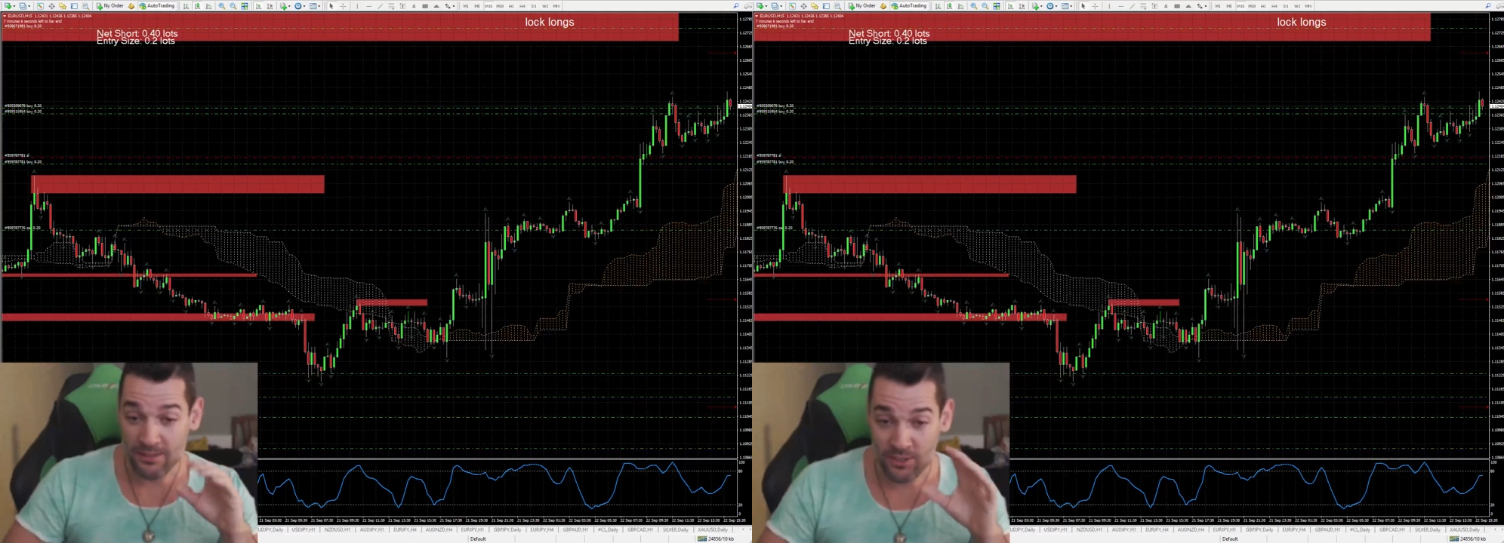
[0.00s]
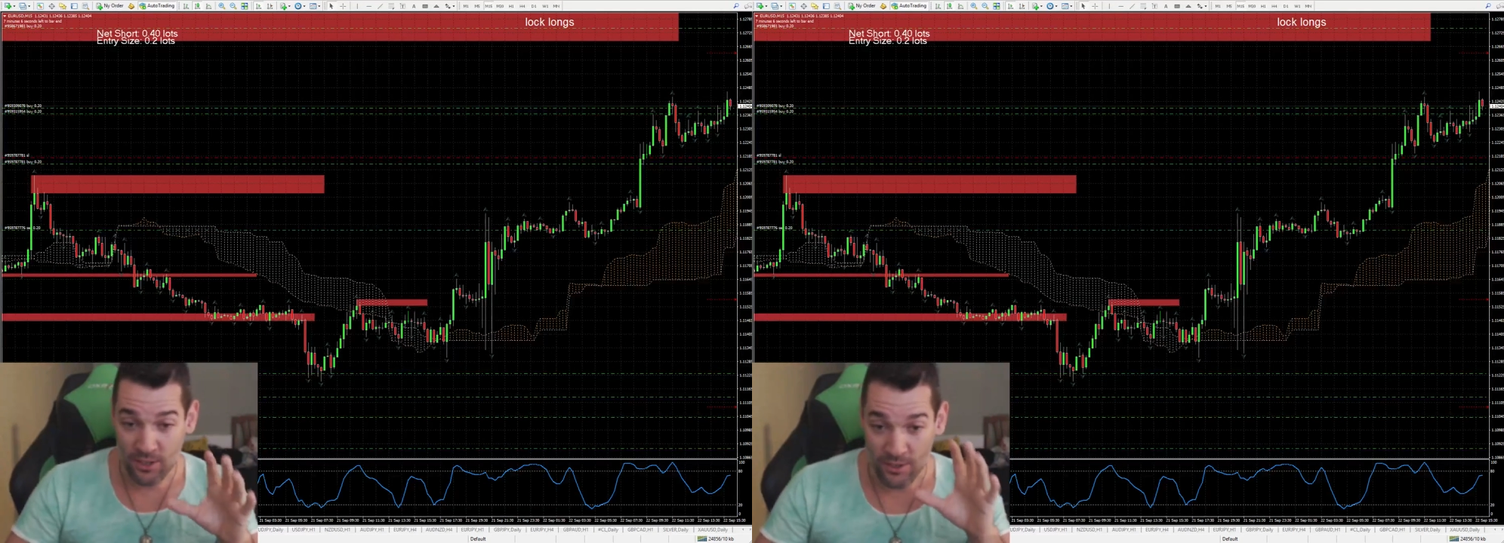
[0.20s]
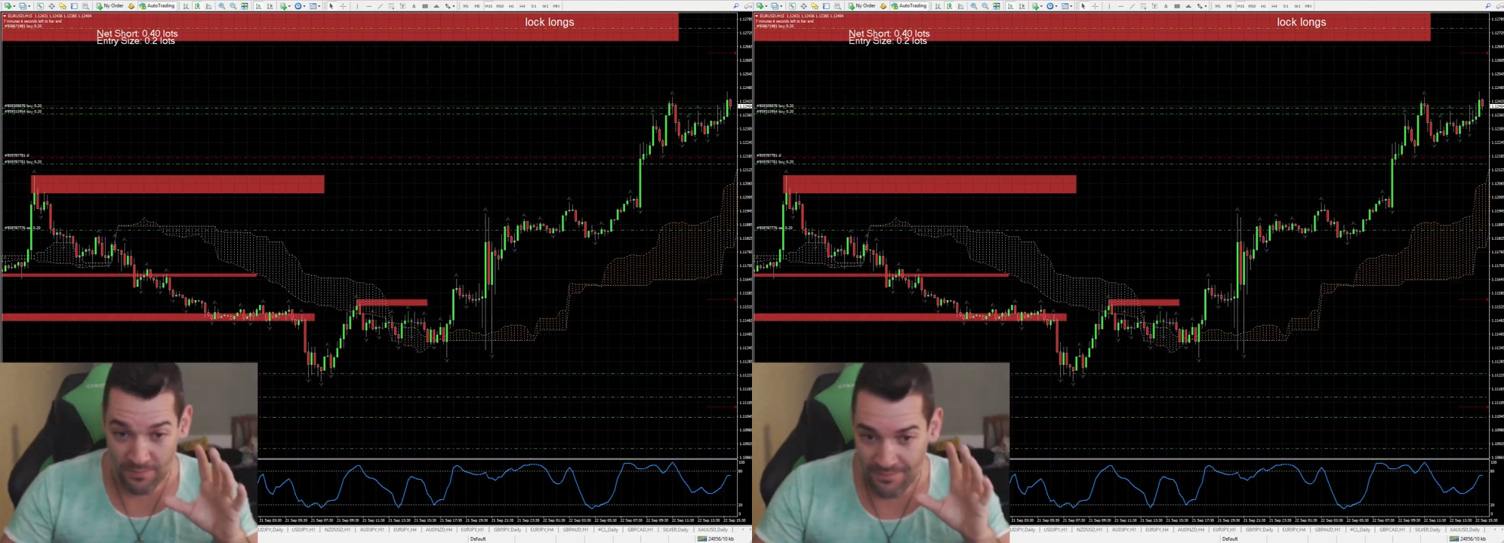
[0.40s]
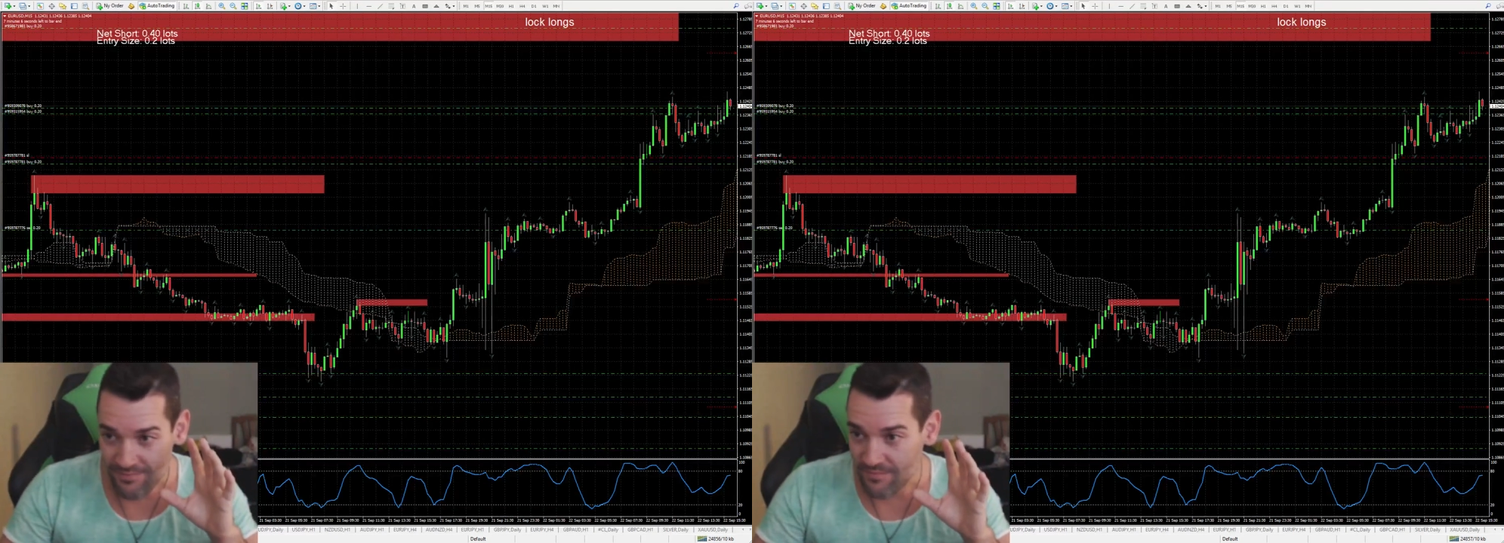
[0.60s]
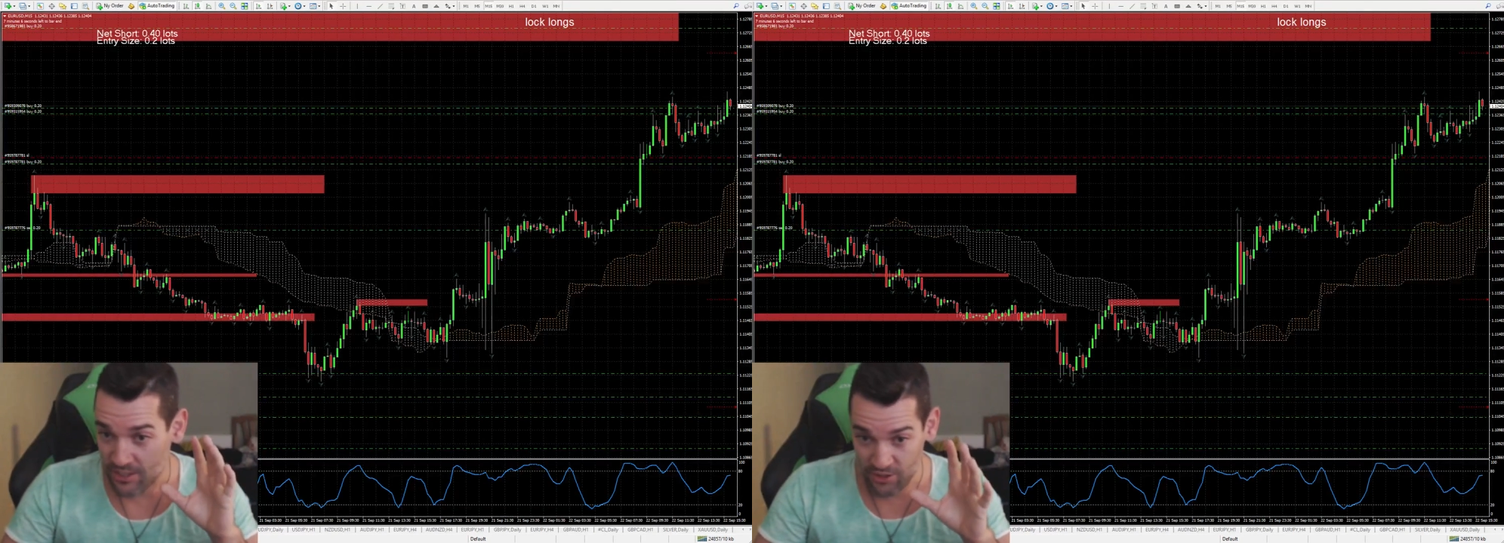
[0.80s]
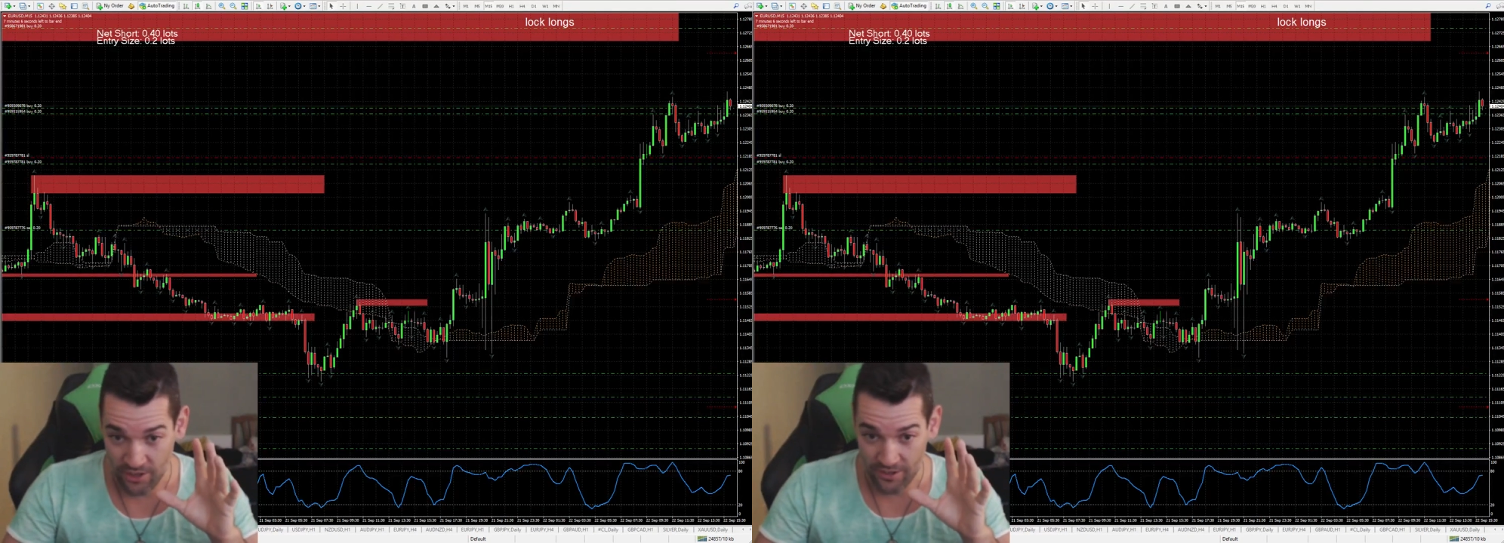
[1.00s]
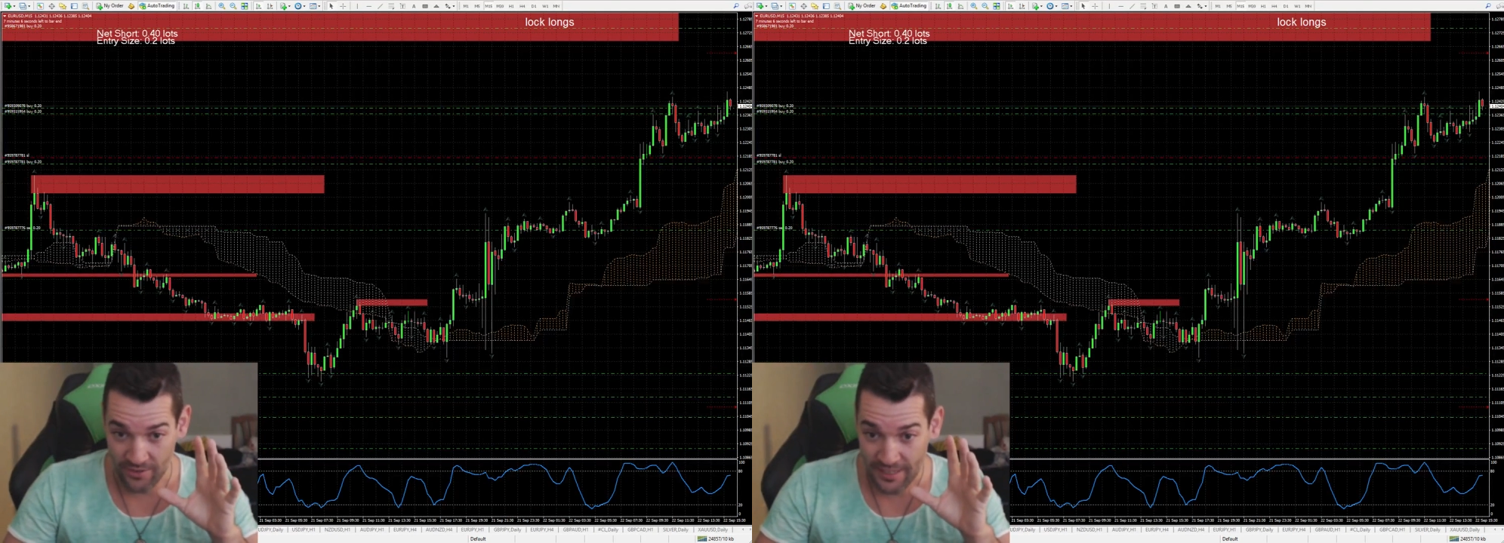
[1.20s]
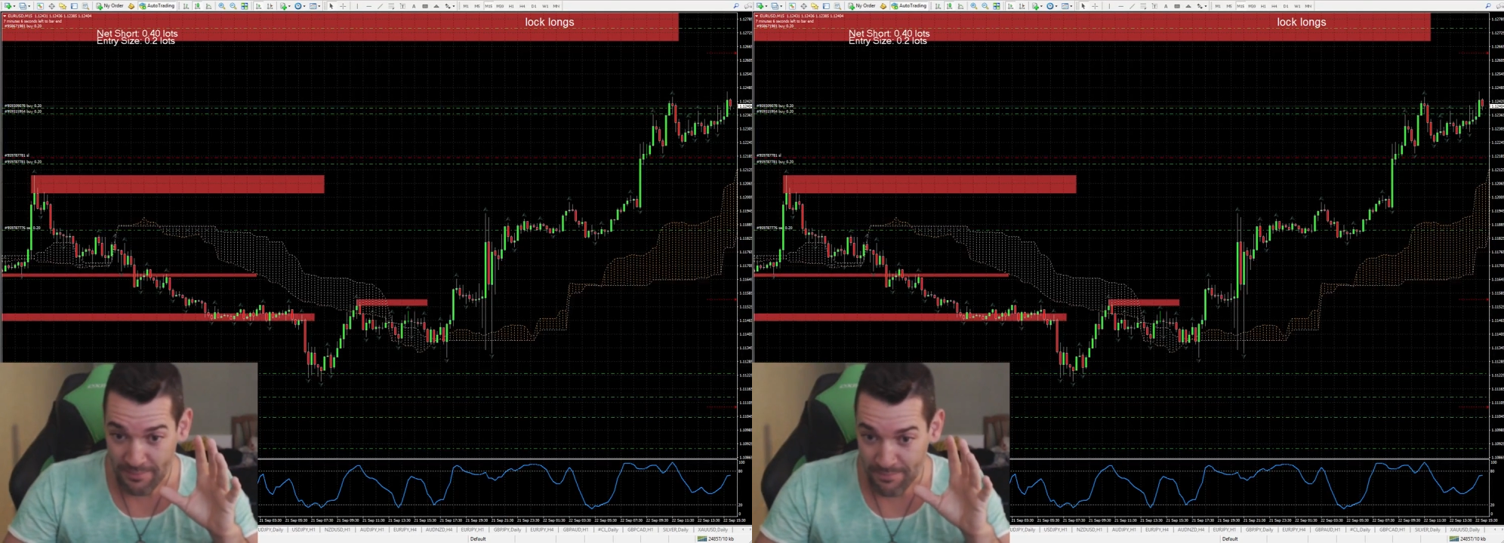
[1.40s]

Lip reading: so the chart, right?